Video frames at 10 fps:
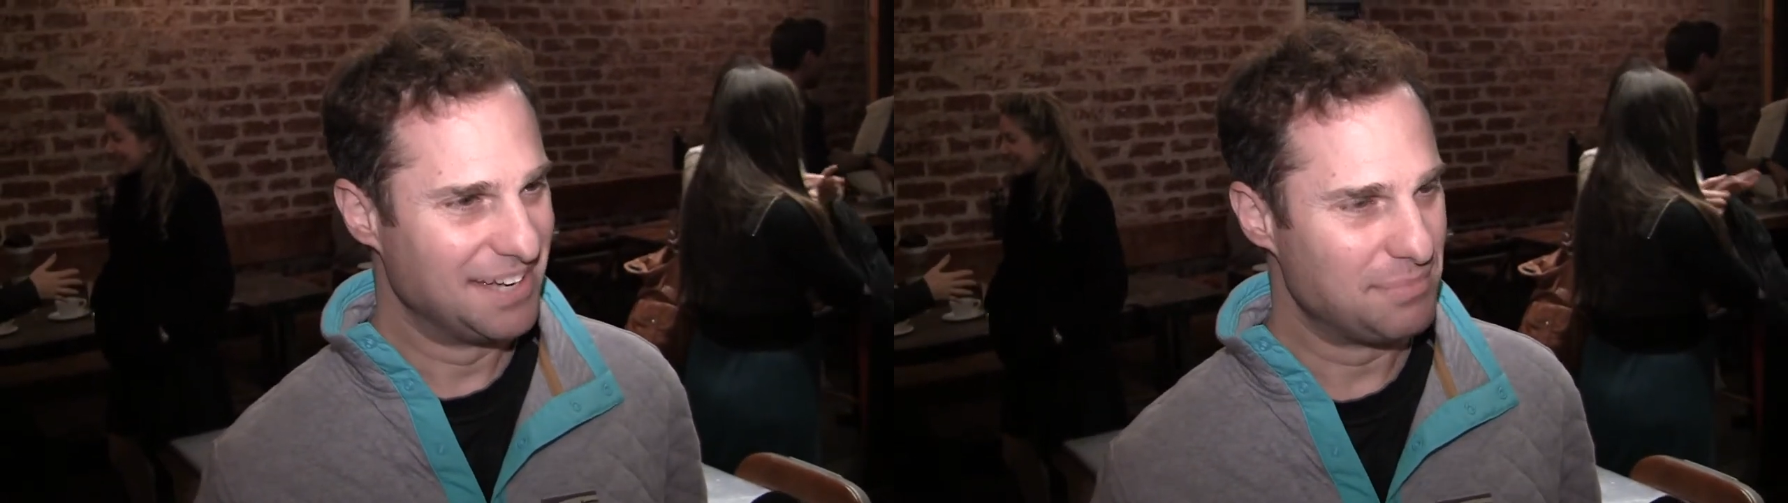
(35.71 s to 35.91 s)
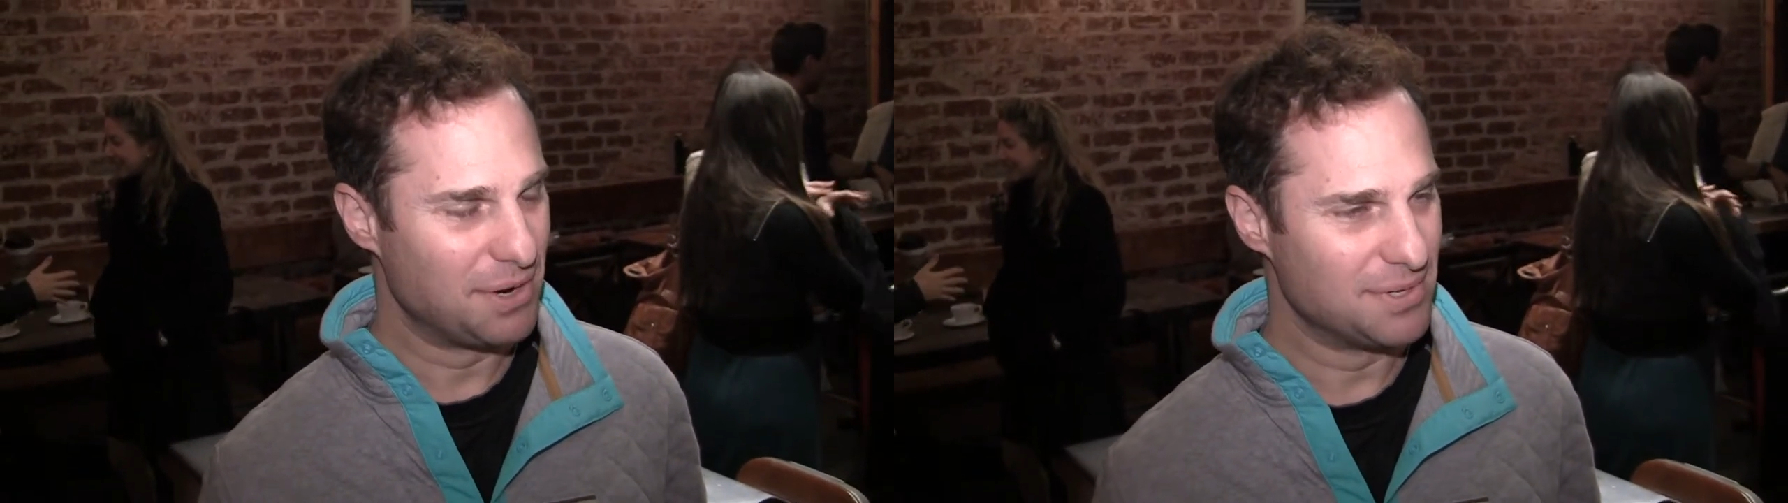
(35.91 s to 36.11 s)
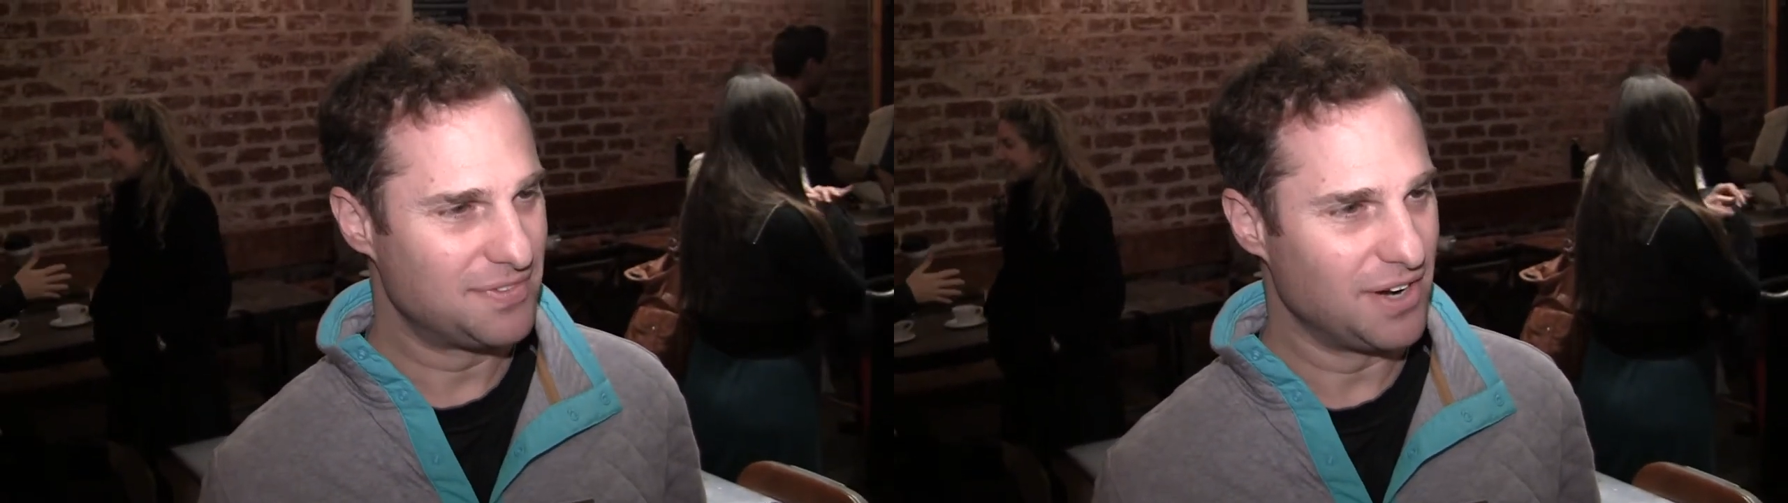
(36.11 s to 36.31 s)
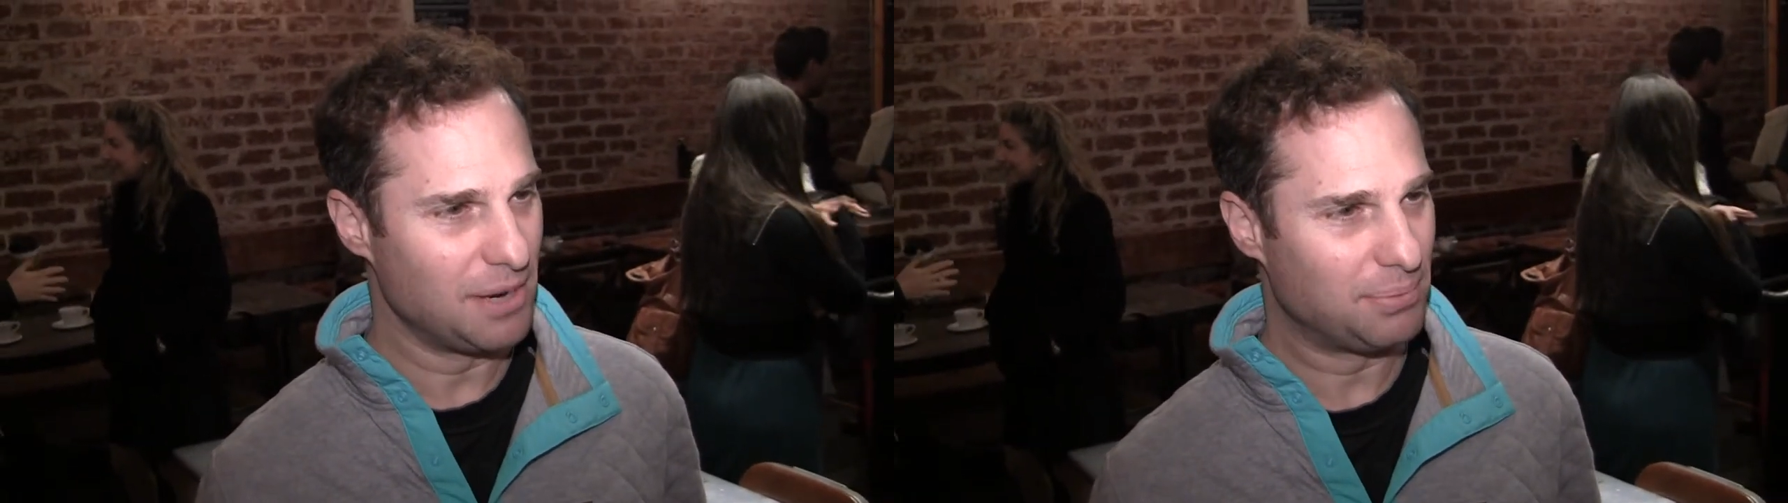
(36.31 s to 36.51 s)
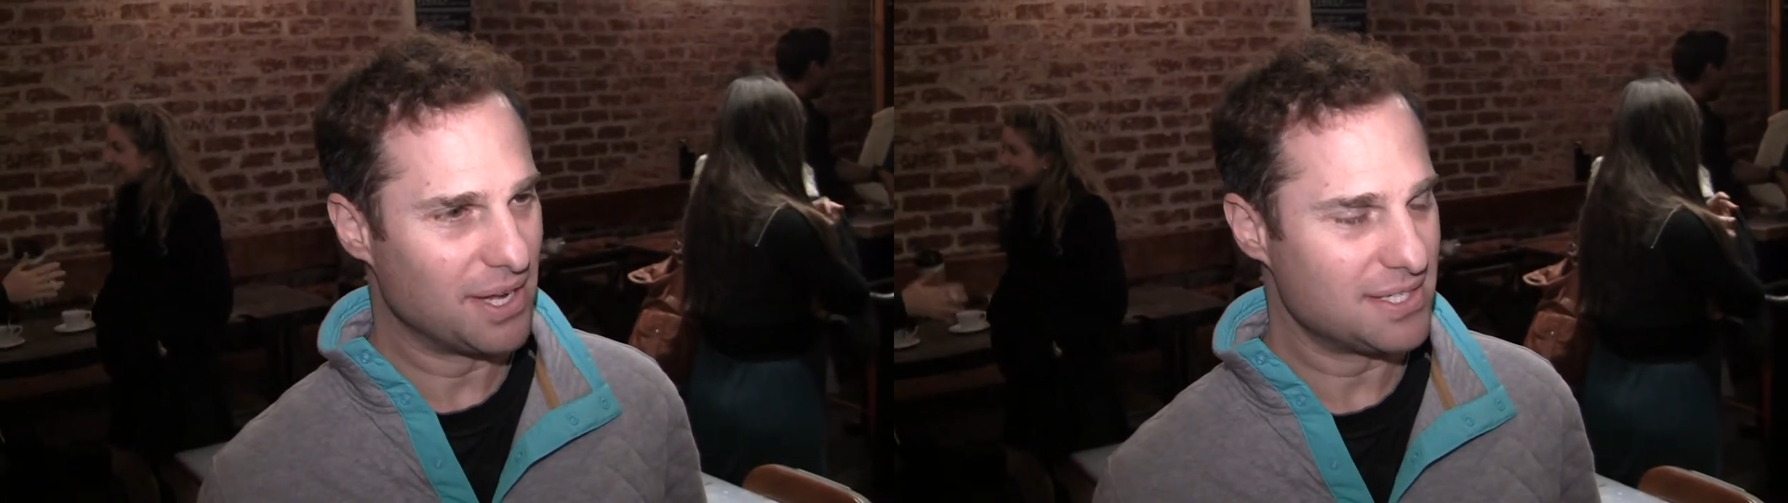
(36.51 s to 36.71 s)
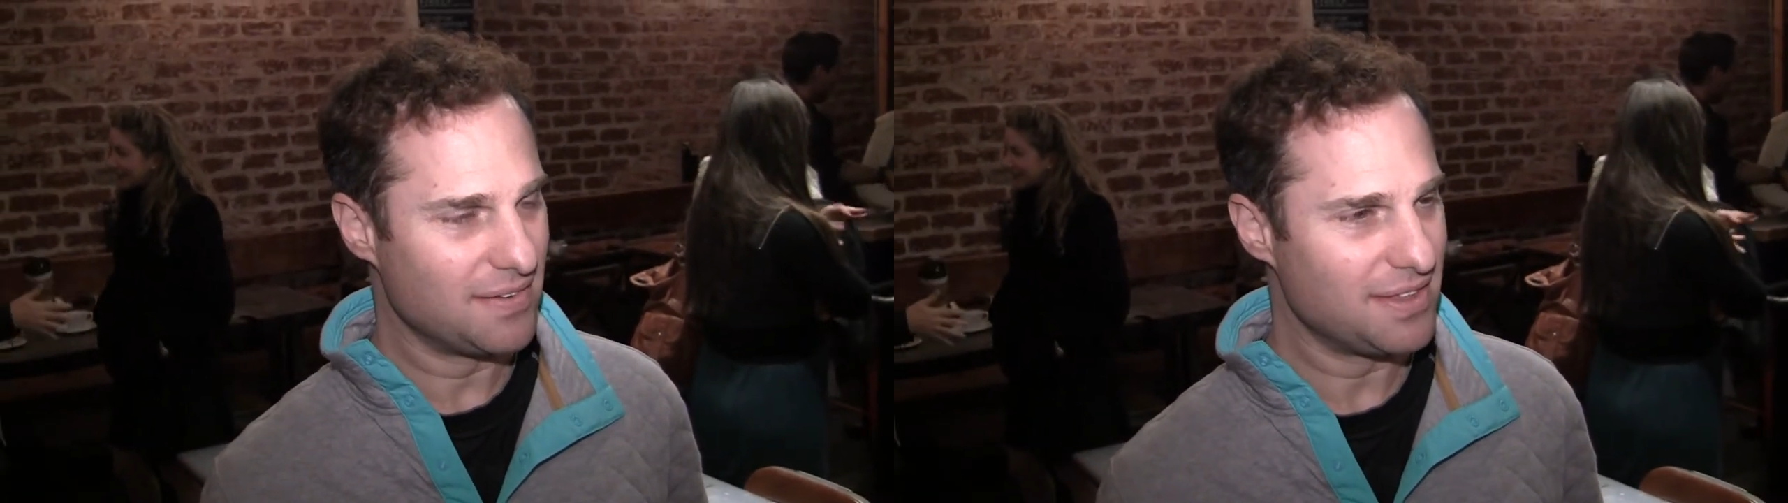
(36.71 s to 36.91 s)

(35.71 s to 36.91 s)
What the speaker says: but it was very impressive.